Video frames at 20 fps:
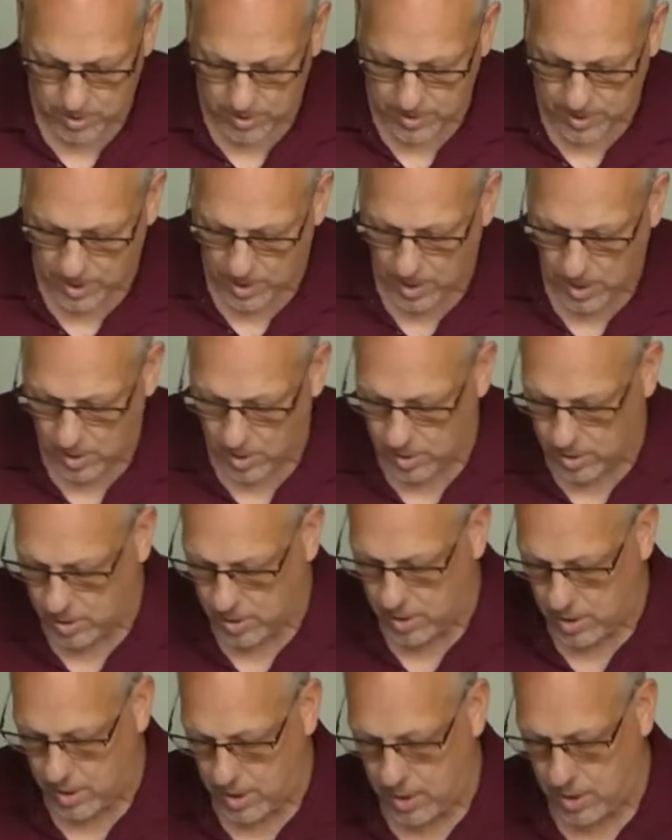
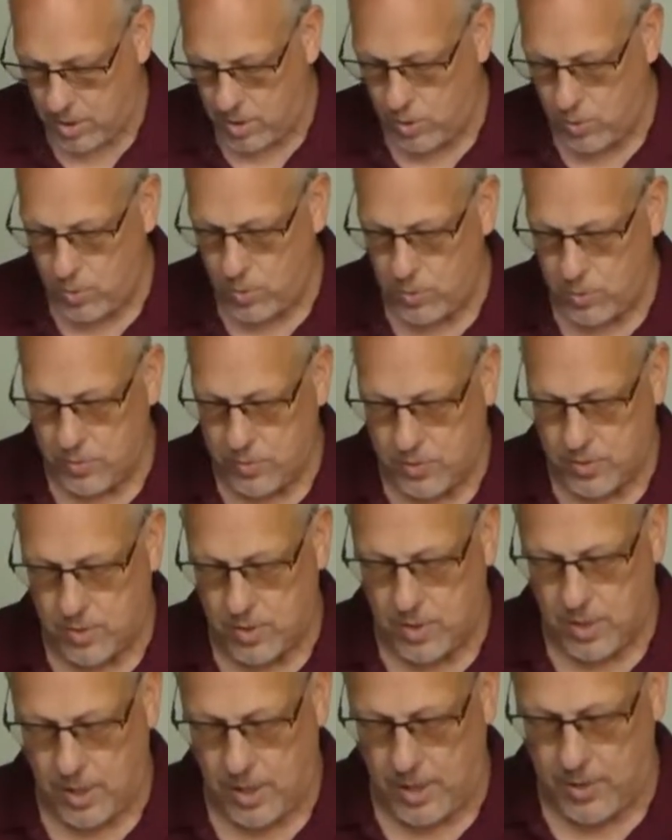towel and
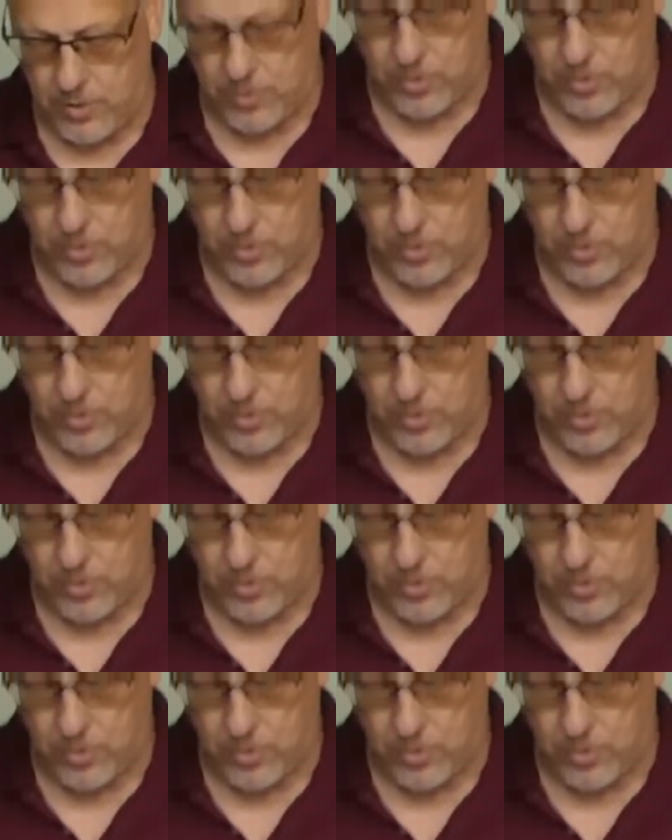use a